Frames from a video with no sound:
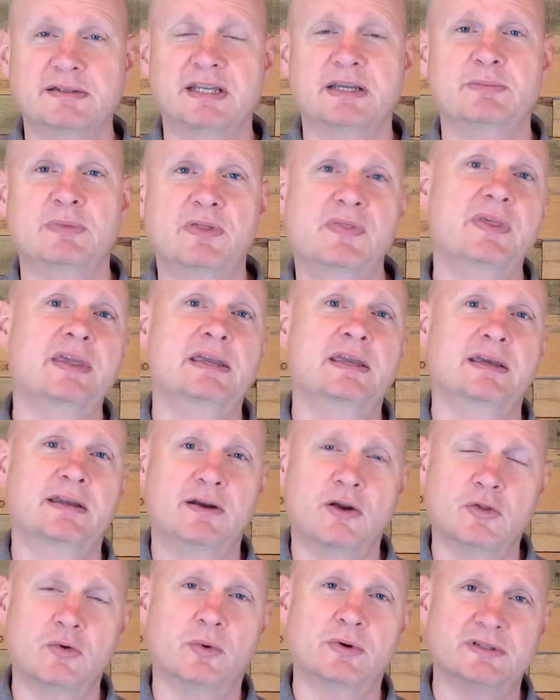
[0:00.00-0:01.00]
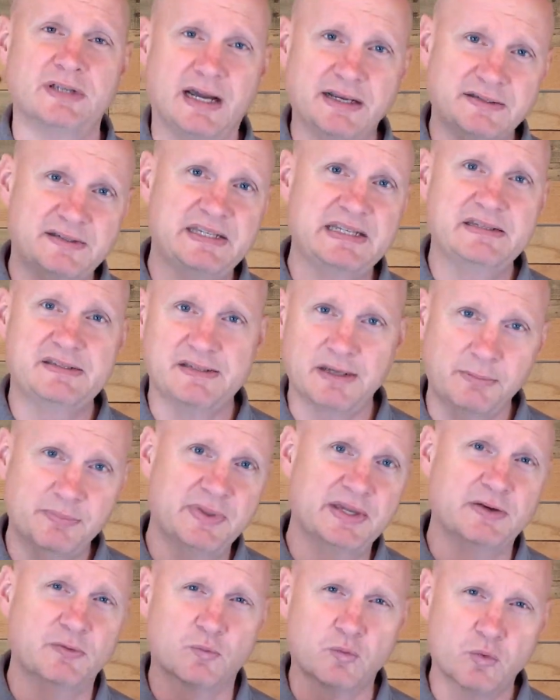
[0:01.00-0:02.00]
Timothy. In other words, I see
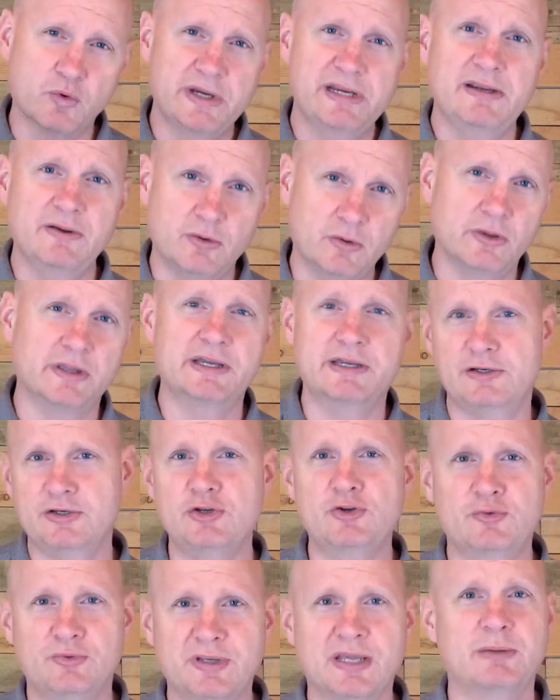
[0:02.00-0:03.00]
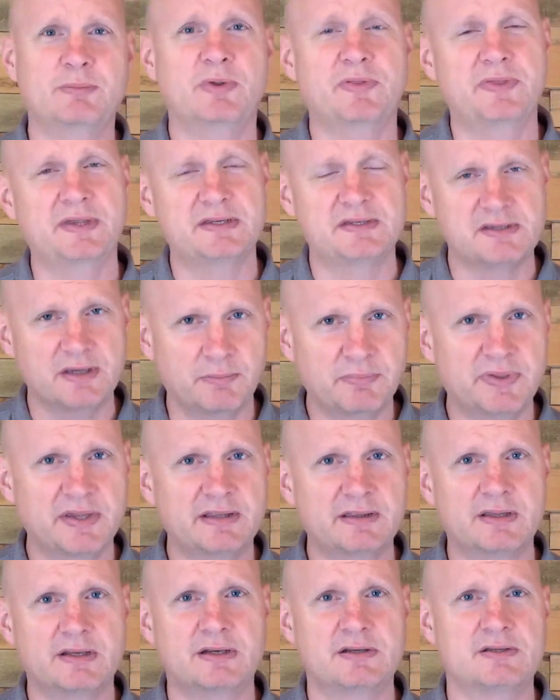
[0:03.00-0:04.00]
something real in you, Timothy,
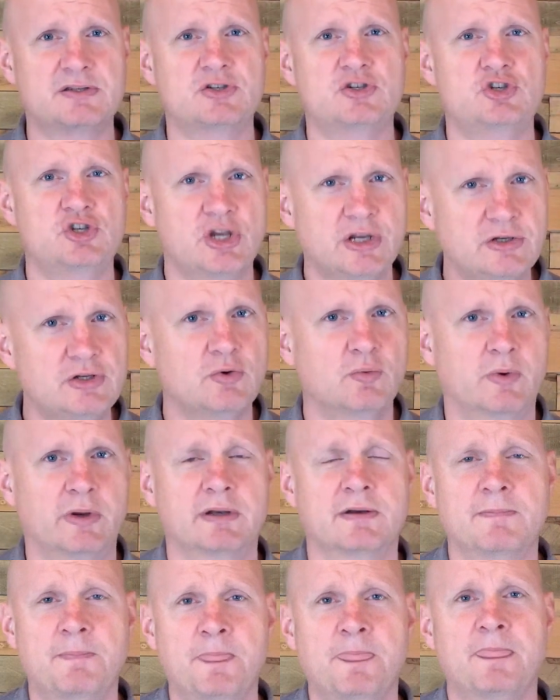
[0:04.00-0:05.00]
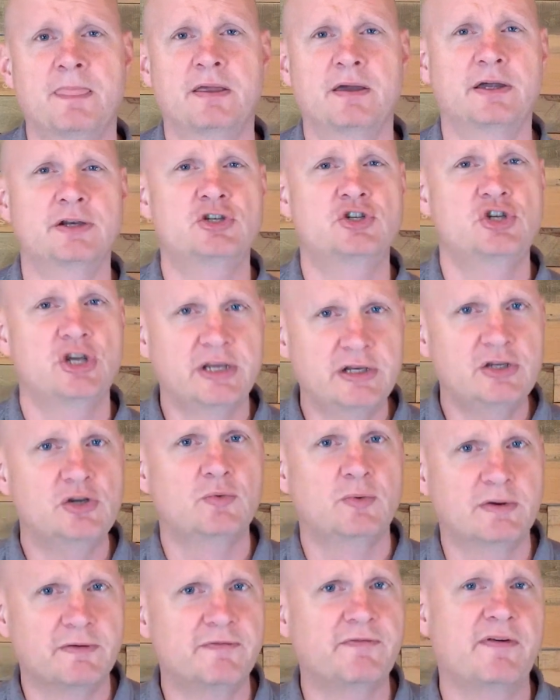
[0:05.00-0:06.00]
something that is genuine, a
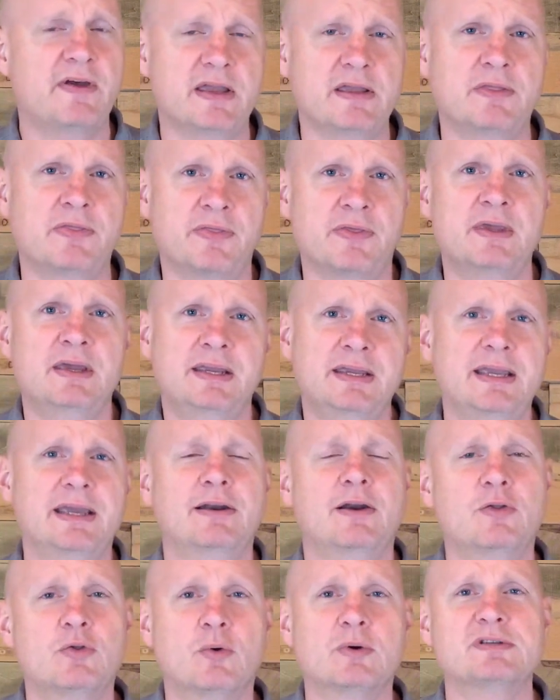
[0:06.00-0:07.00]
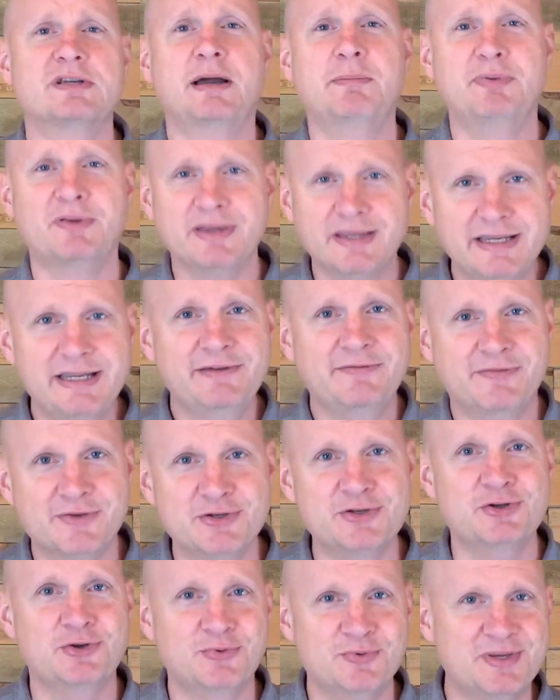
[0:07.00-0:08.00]
genuine faith. In other words, I believe
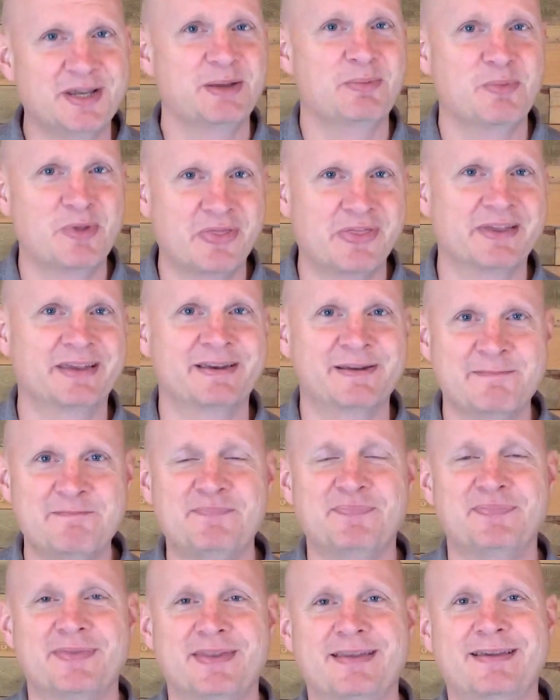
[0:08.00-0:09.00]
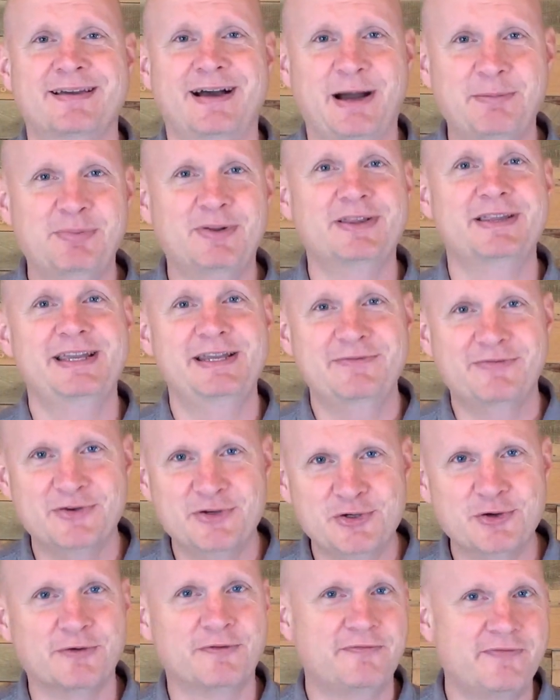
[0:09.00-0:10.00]
in you, Timothy. I believe
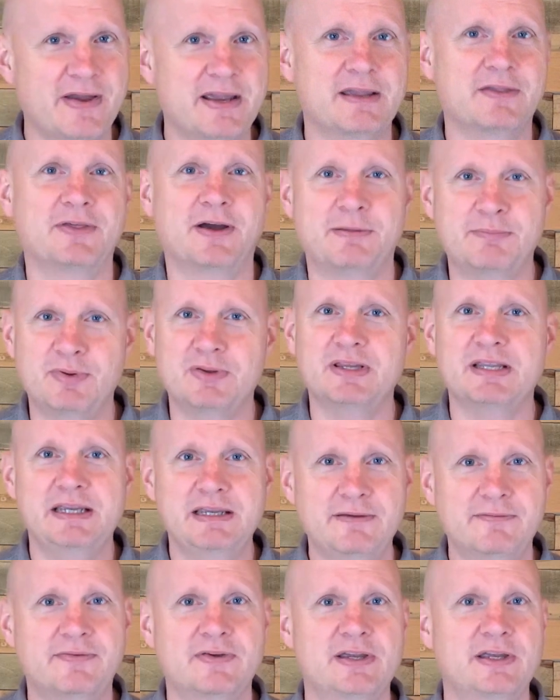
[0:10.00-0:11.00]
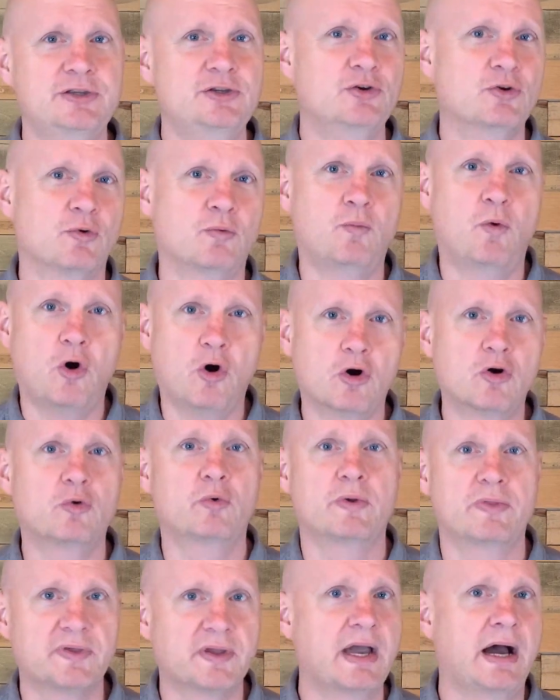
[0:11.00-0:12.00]
in your faith. I believe in your walk
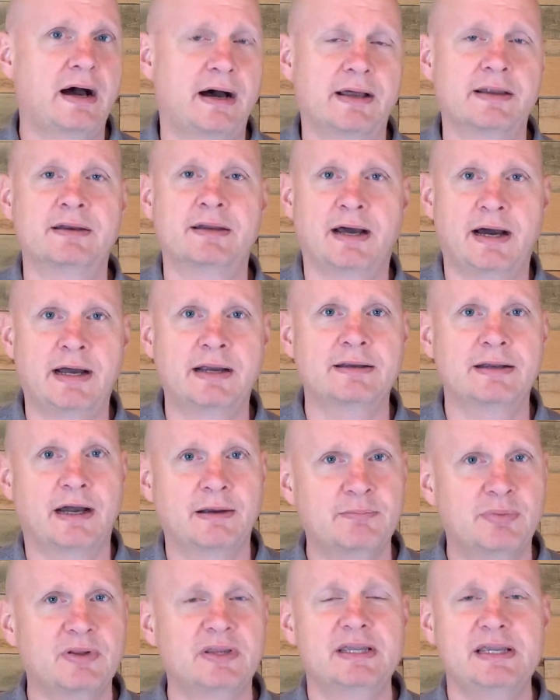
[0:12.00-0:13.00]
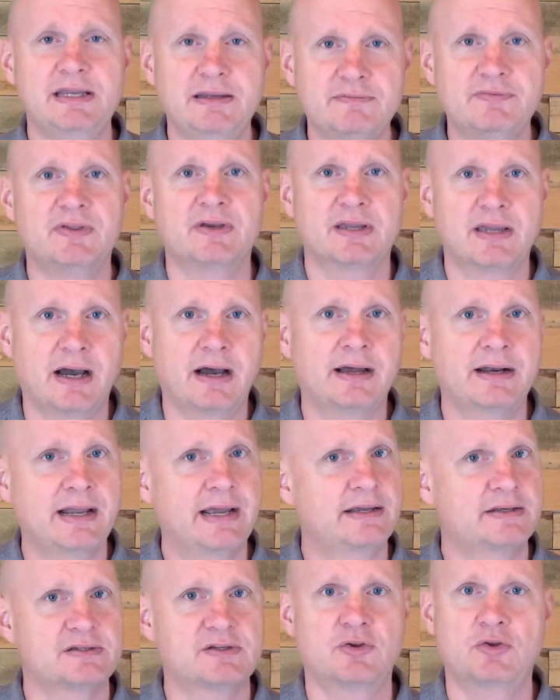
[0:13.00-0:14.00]
with God. I believe that God
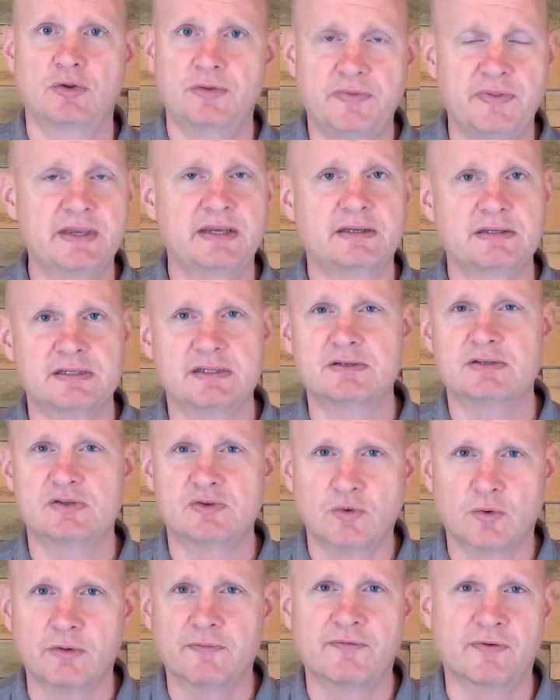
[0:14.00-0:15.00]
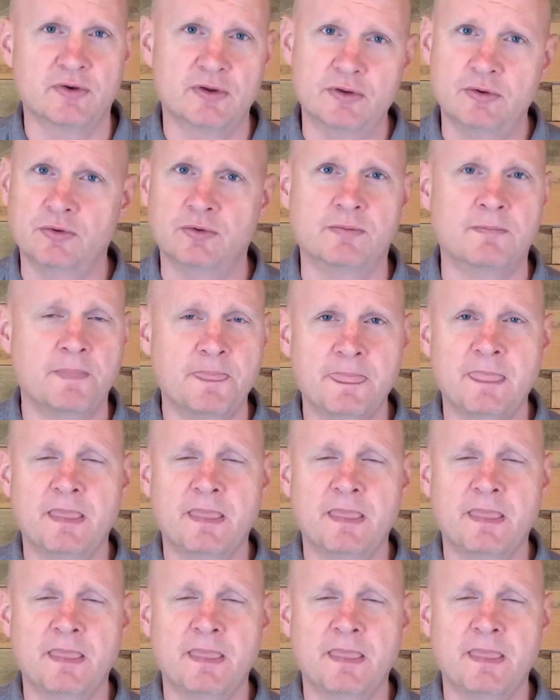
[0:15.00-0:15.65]
has good things in store for you.